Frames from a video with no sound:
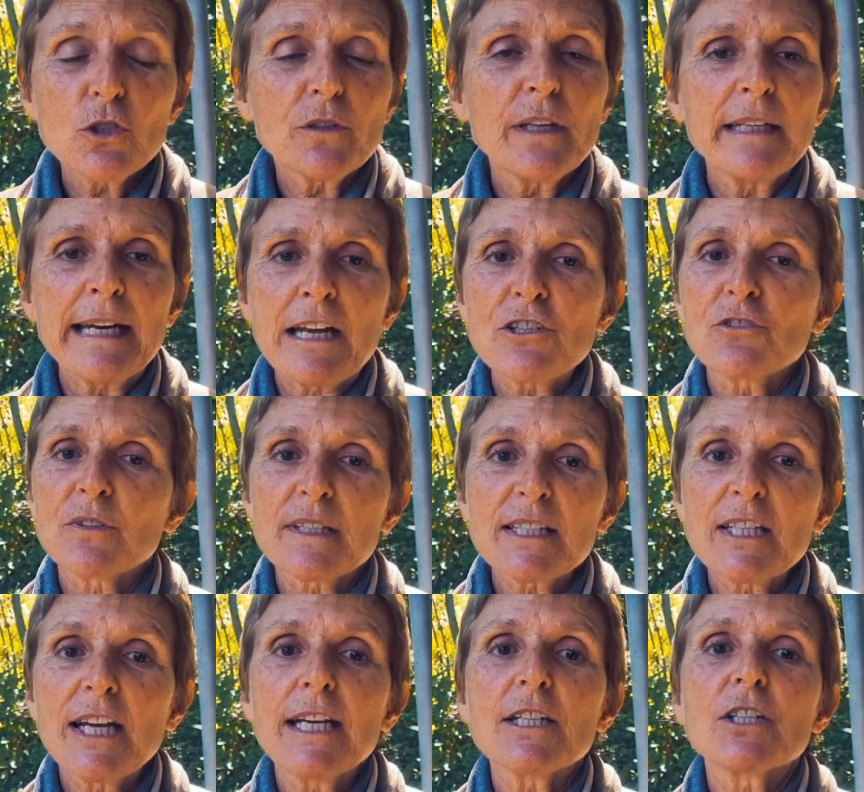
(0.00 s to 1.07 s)
to their natural
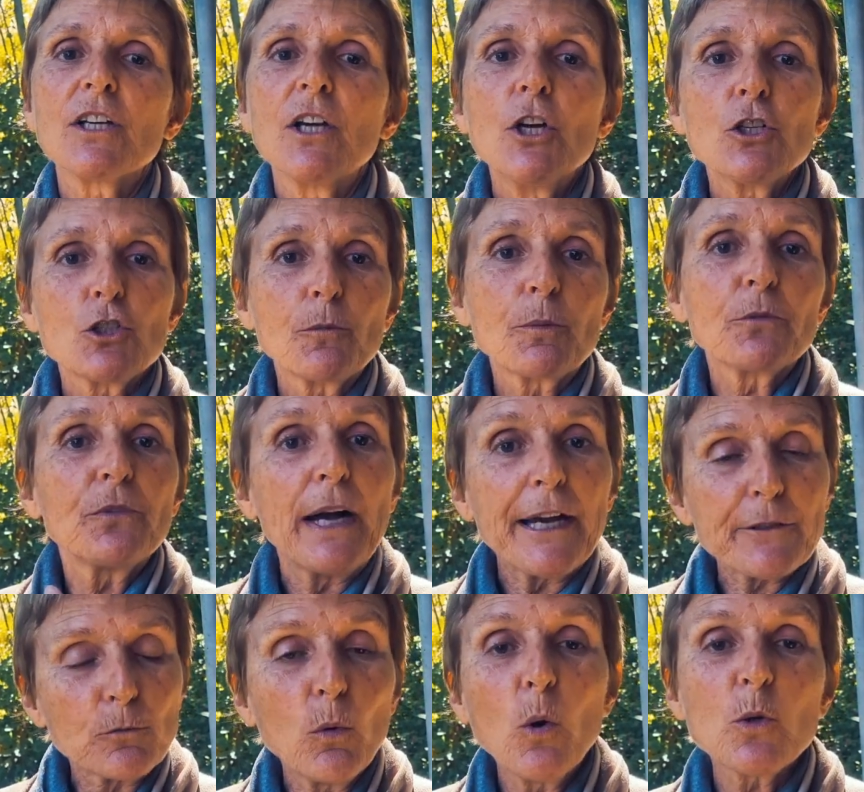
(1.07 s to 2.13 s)
state to
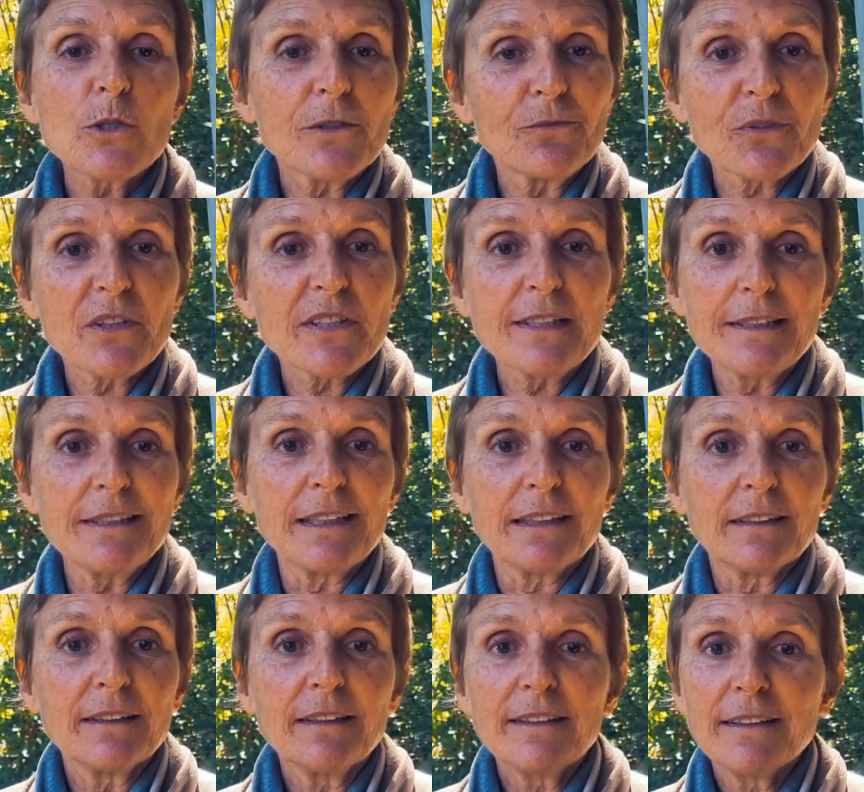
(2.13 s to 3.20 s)
provide water for the city.